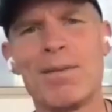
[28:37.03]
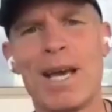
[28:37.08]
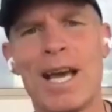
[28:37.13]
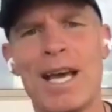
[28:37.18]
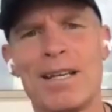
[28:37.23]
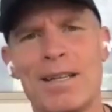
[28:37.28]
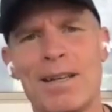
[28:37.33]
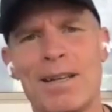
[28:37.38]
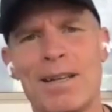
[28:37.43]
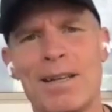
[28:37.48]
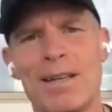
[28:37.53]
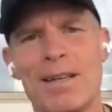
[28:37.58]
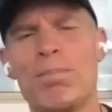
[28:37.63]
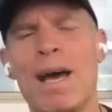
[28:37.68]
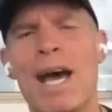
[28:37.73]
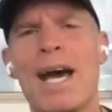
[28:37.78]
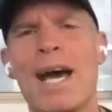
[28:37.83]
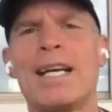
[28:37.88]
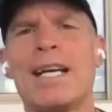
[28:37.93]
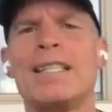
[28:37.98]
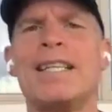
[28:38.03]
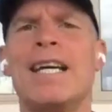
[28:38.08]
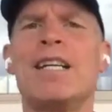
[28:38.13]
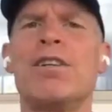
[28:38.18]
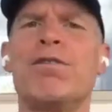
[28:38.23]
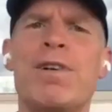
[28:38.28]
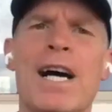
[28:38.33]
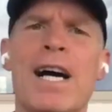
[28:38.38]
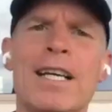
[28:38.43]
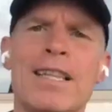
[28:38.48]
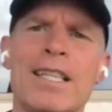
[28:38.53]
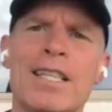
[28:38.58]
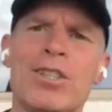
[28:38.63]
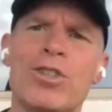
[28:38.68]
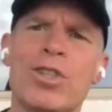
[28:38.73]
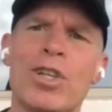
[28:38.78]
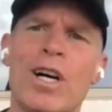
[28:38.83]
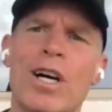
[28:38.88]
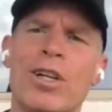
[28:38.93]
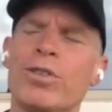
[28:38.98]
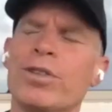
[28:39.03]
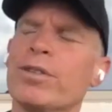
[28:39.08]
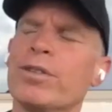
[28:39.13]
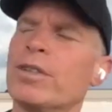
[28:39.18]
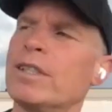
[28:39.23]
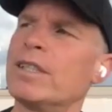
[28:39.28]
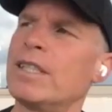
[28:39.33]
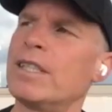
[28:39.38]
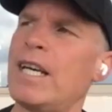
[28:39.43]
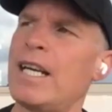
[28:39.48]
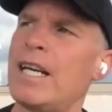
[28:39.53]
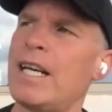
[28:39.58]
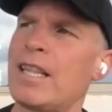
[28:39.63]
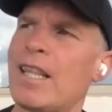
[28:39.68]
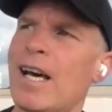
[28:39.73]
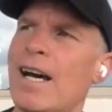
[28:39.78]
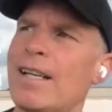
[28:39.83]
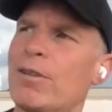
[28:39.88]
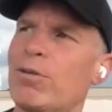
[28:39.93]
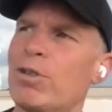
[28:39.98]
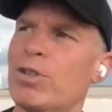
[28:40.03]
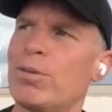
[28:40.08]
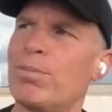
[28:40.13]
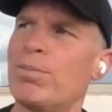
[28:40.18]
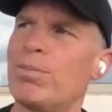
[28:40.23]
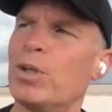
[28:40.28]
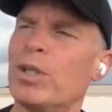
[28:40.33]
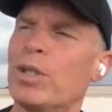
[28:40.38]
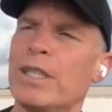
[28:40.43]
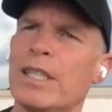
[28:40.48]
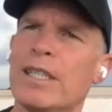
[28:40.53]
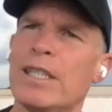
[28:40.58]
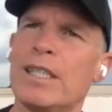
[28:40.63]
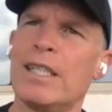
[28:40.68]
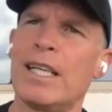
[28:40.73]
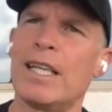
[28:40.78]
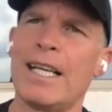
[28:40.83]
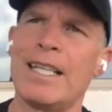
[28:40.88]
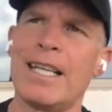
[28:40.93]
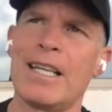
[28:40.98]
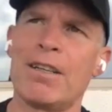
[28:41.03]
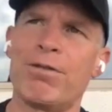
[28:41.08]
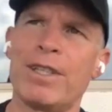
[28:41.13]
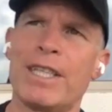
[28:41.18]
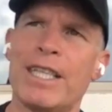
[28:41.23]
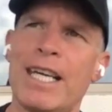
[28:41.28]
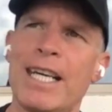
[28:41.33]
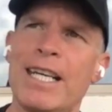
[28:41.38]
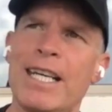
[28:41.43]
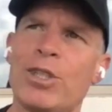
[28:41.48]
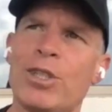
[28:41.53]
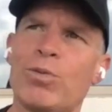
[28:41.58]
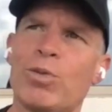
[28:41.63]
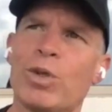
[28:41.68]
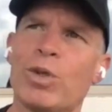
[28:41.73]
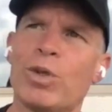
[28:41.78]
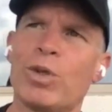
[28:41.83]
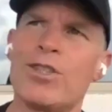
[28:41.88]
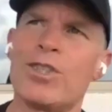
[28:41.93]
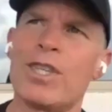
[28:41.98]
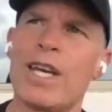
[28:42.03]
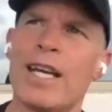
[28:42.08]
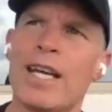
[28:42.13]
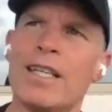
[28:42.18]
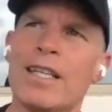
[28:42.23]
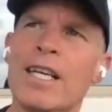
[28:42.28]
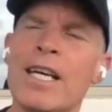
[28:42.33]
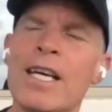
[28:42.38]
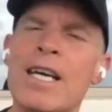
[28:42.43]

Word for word: And, you know, Matt identified this, and I thought it was a brilliant identification where he said,